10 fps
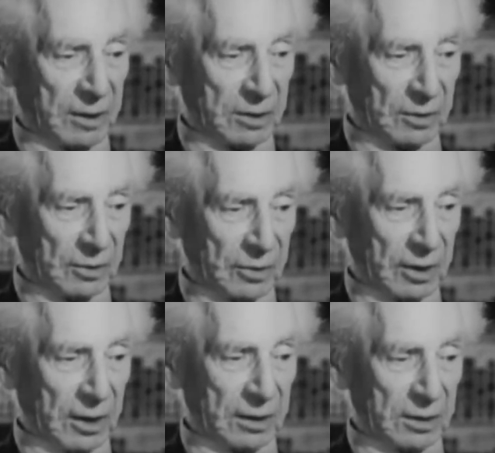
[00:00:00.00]
matter you're
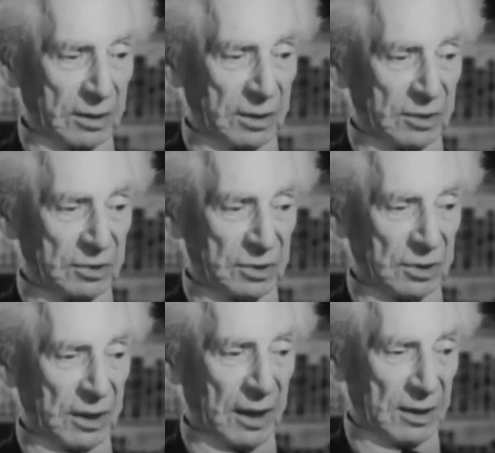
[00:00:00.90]
looking at is
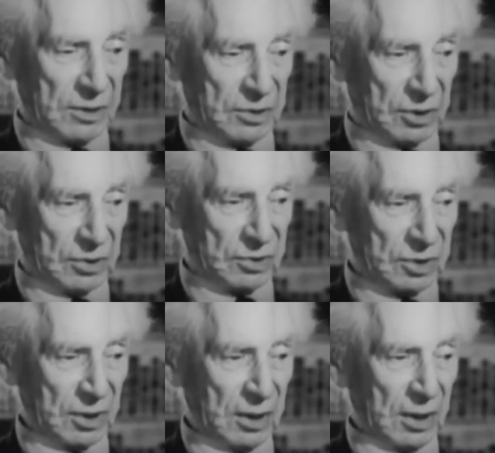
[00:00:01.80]
analysis,
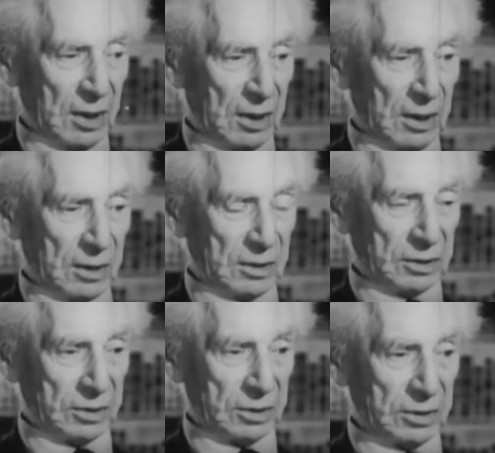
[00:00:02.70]
and
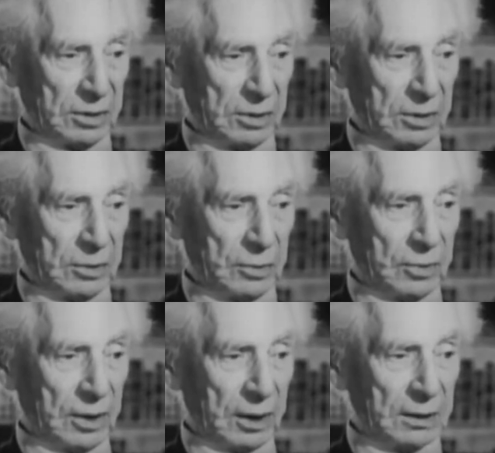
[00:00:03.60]
that you
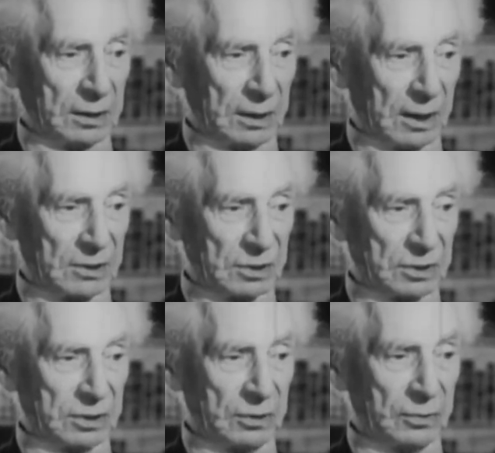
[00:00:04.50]
can analyze
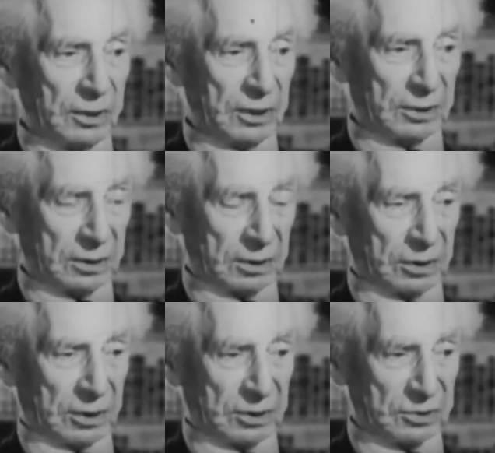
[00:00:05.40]
until you get to
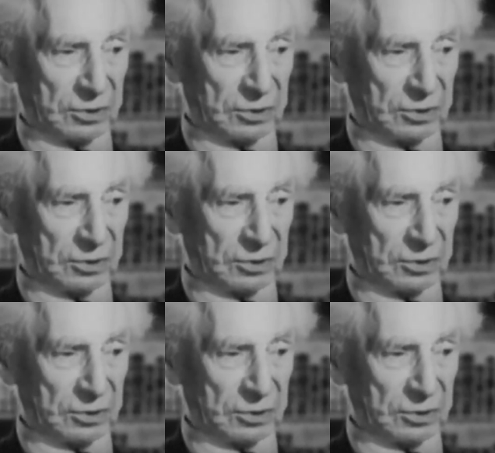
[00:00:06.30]
things